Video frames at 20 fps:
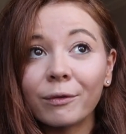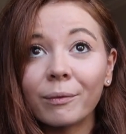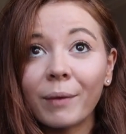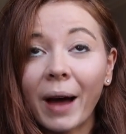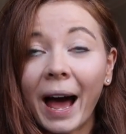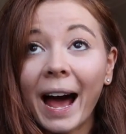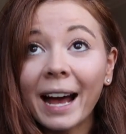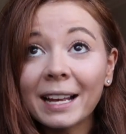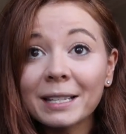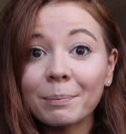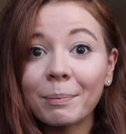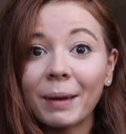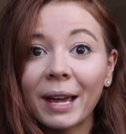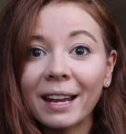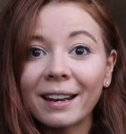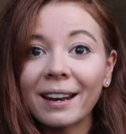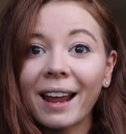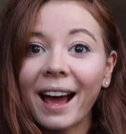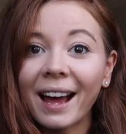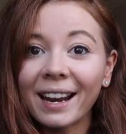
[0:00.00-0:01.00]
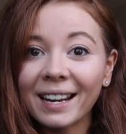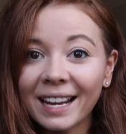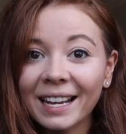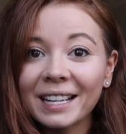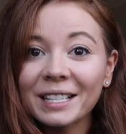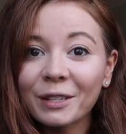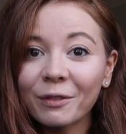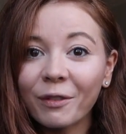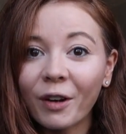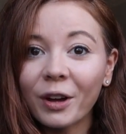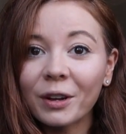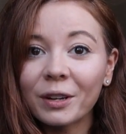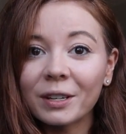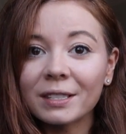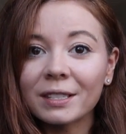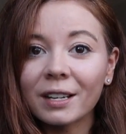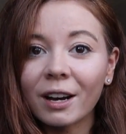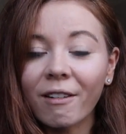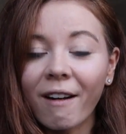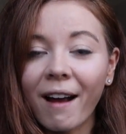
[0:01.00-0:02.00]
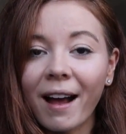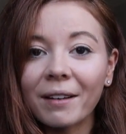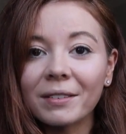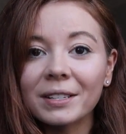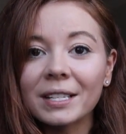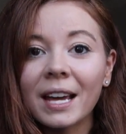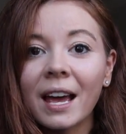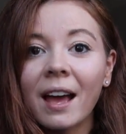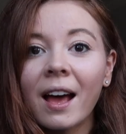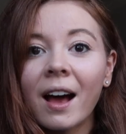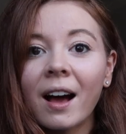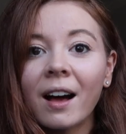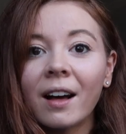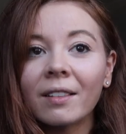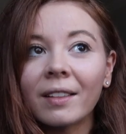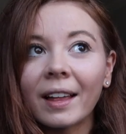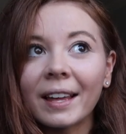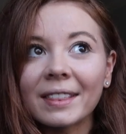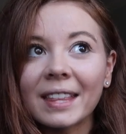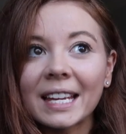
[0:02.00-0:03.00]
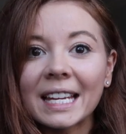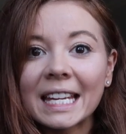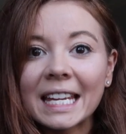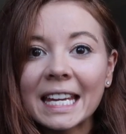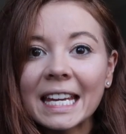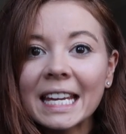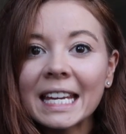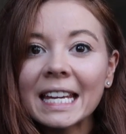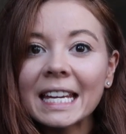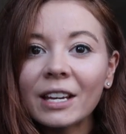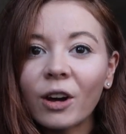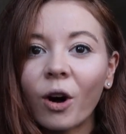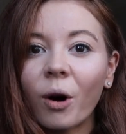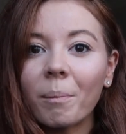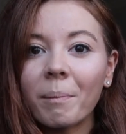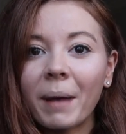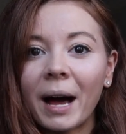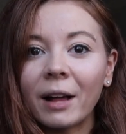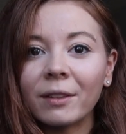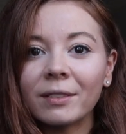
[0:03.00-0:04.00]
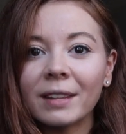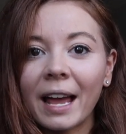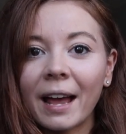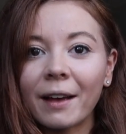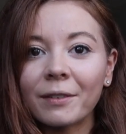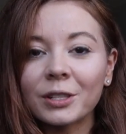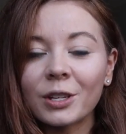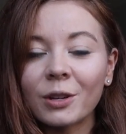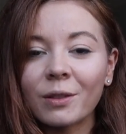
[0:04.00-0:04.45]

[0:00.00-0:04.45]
has been and is focused around like the key compound lifts.